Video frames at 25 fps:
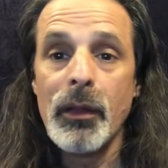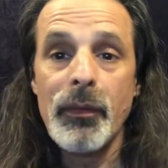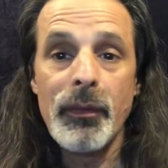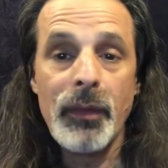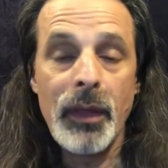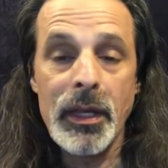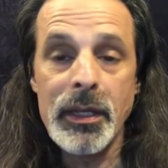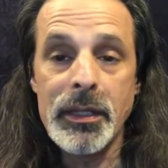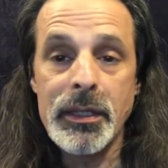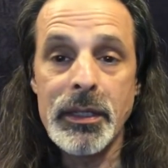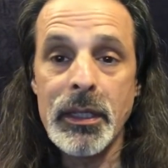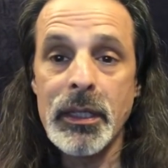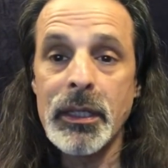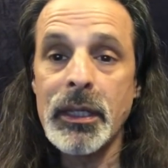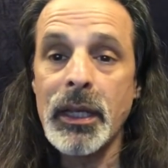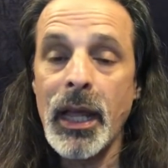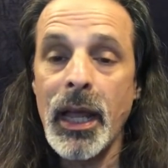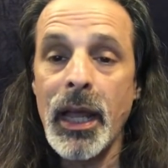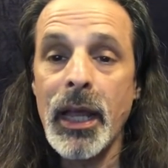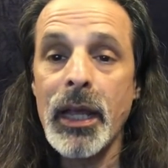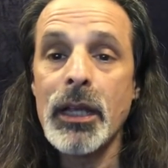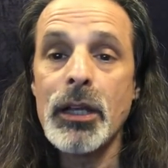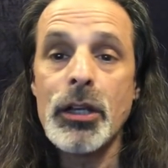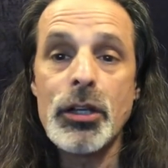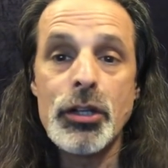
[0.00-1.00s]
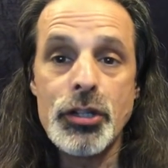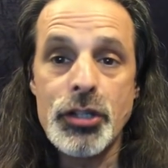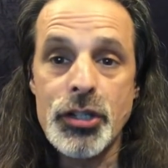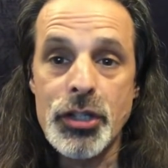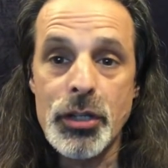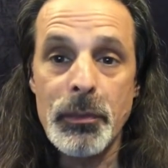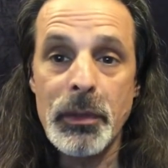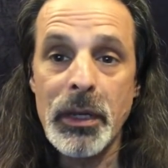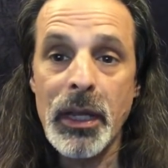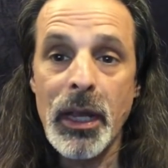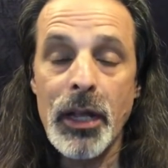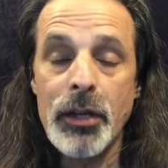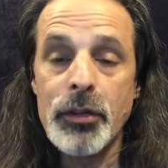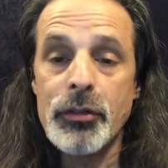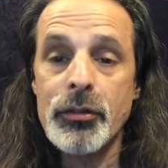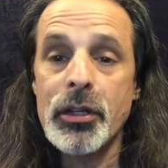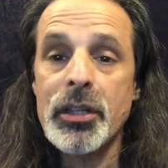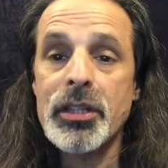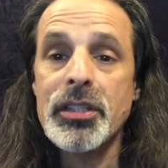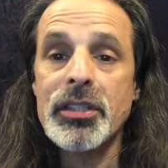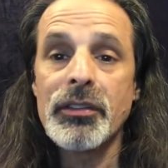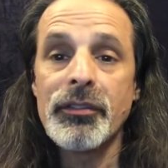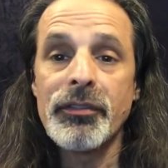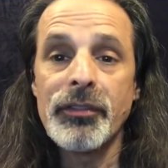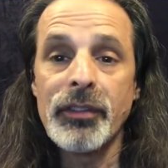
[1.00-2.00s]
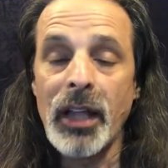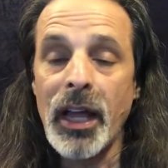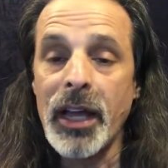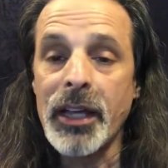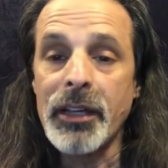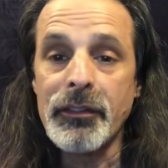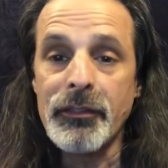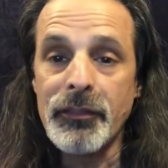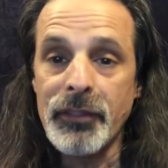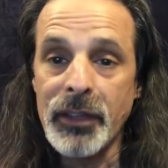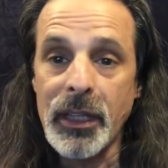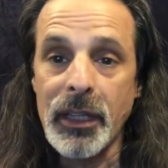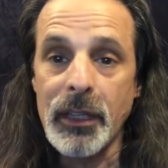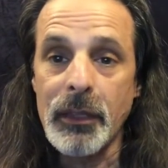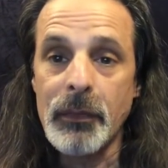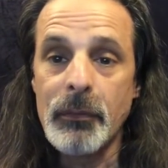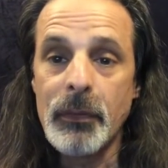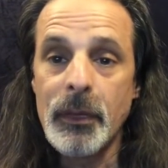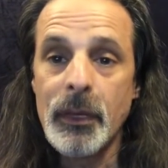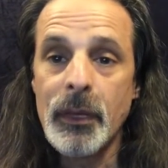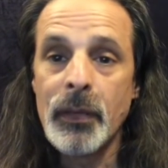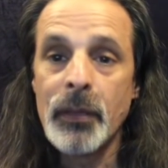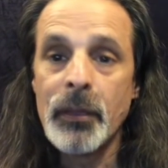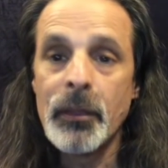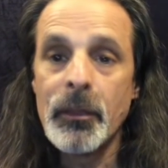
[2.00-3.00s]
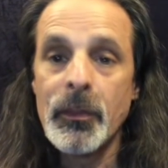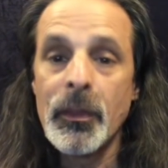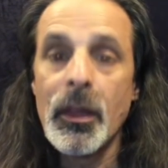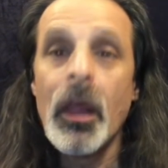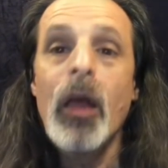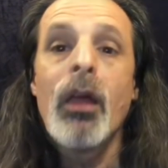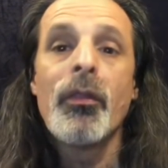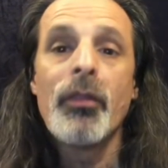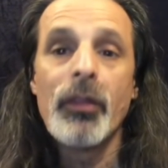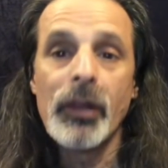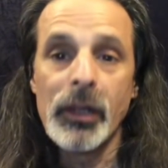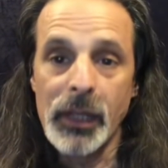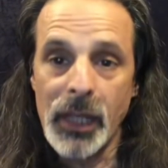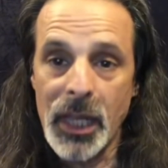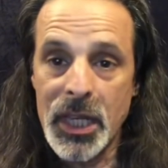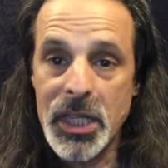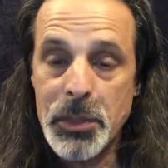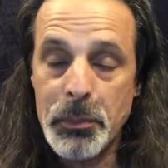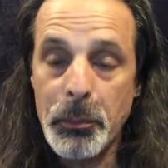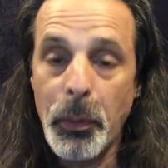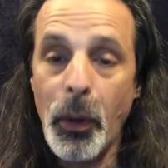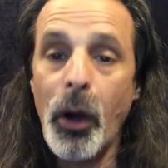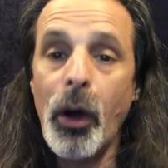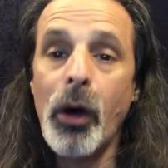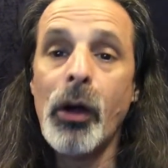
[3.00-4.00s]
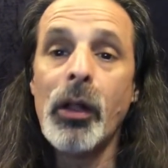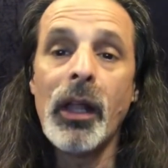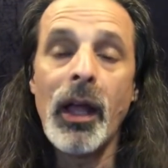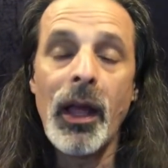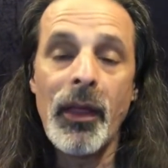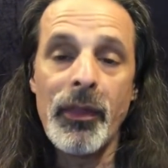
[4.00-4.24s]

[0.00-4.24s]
They did a Jimi Hendrix Flying V. The Les Paul